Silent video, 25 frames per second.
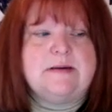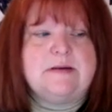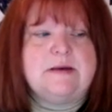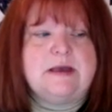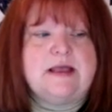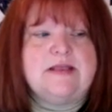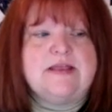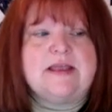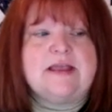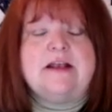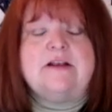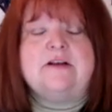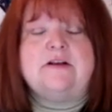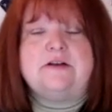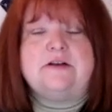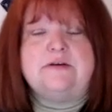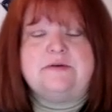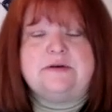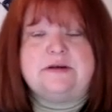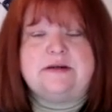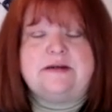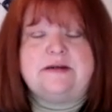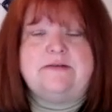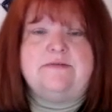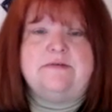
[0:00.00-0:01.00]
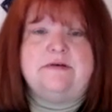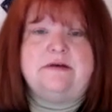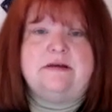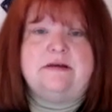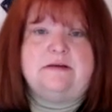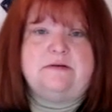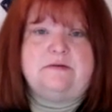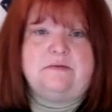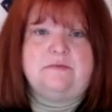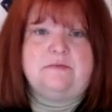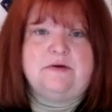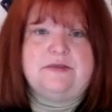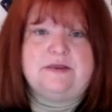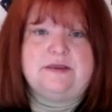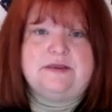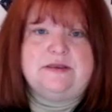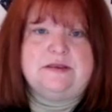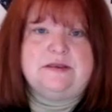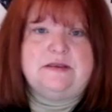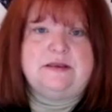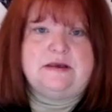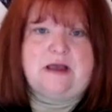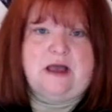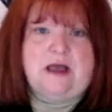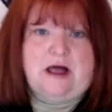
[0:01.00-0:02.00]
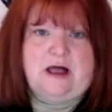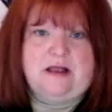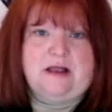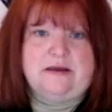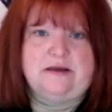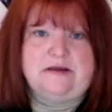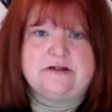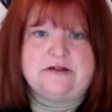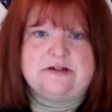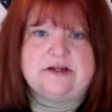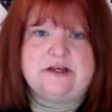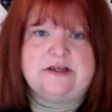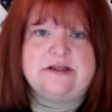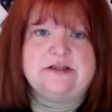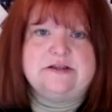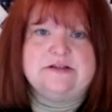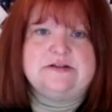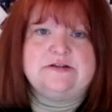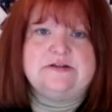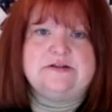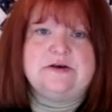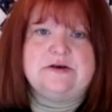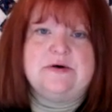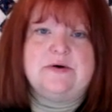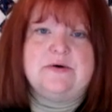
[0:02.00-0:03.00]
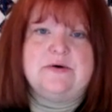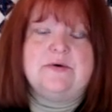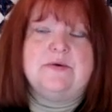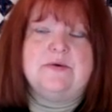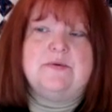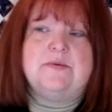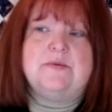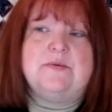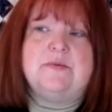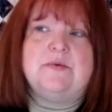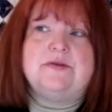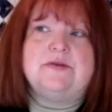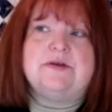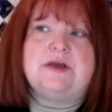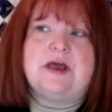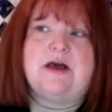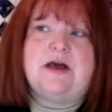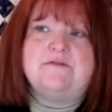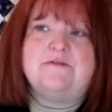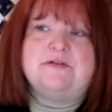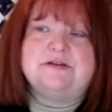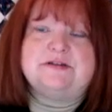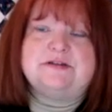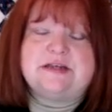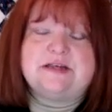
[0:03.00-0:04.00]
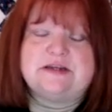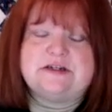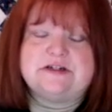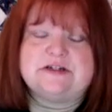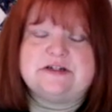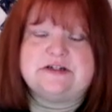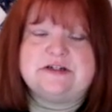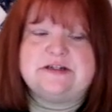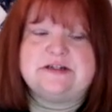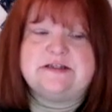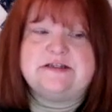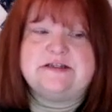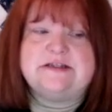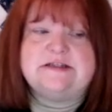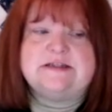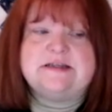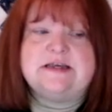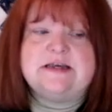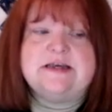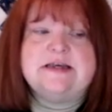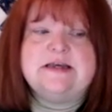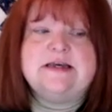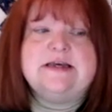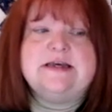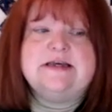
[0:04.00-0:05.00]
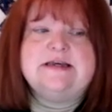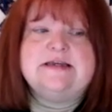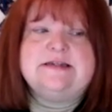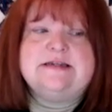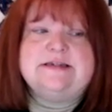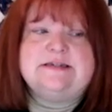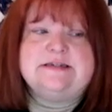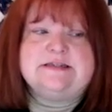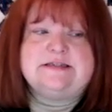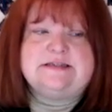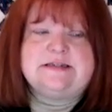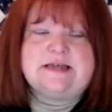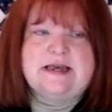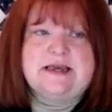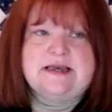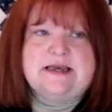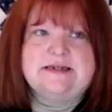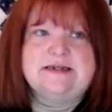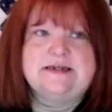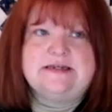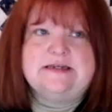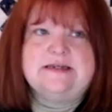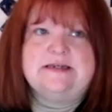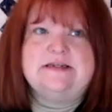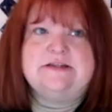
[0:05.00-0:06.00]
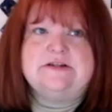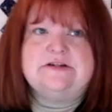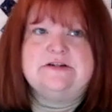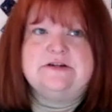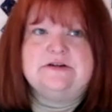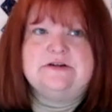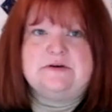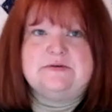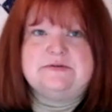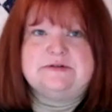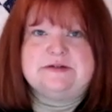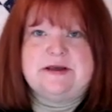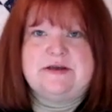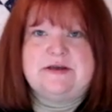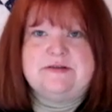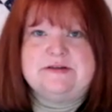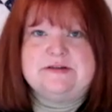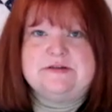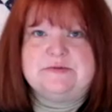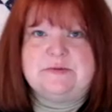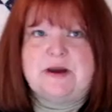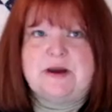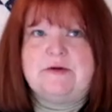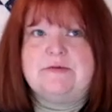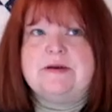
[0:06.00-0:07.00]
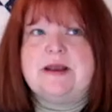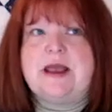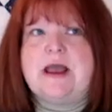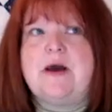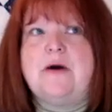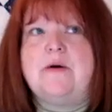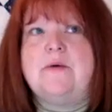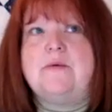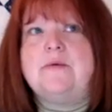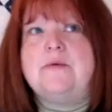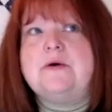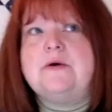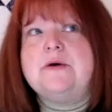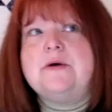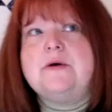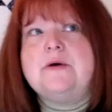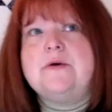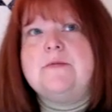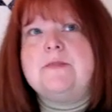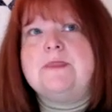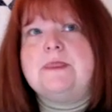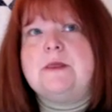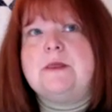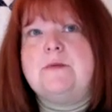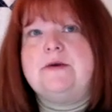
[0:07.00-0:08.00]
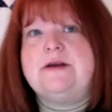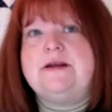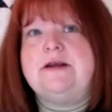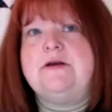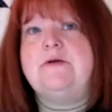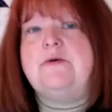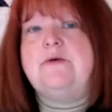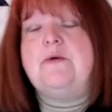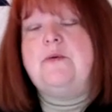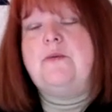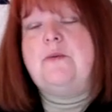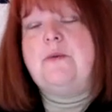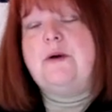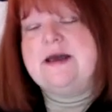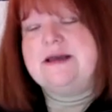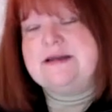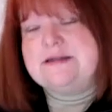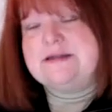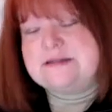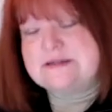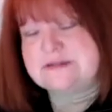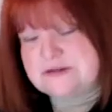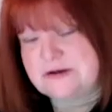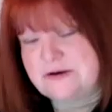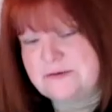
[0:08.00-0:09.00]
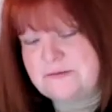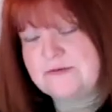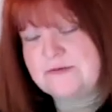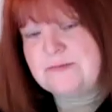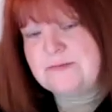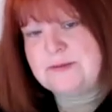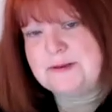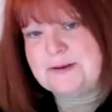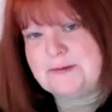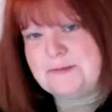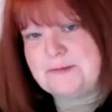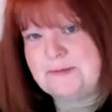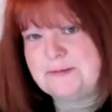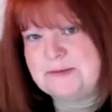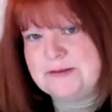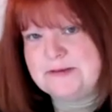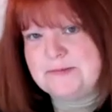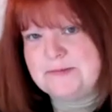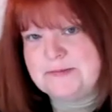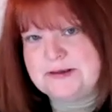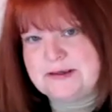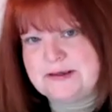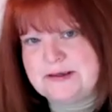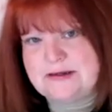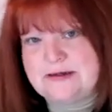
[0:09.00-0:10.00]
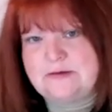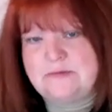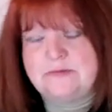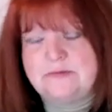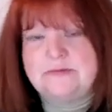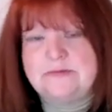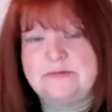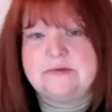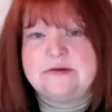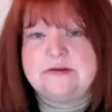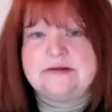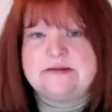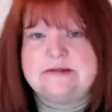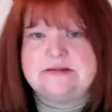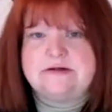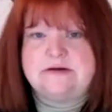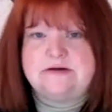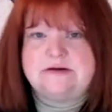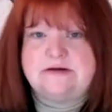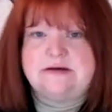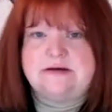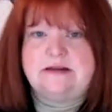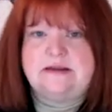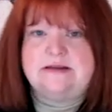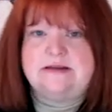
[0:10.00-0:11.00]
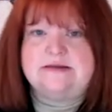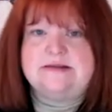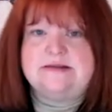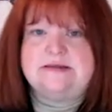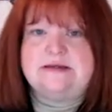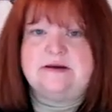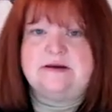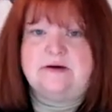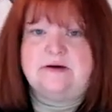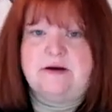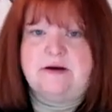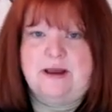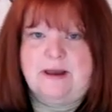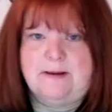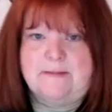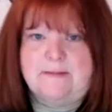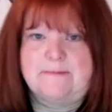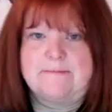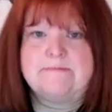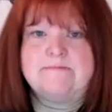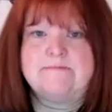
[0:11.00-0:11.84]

and that included even within the college. And so with conversations, decided to go down this route. Now, we didn't quite start with BRM in the beginning. We really started on the CRM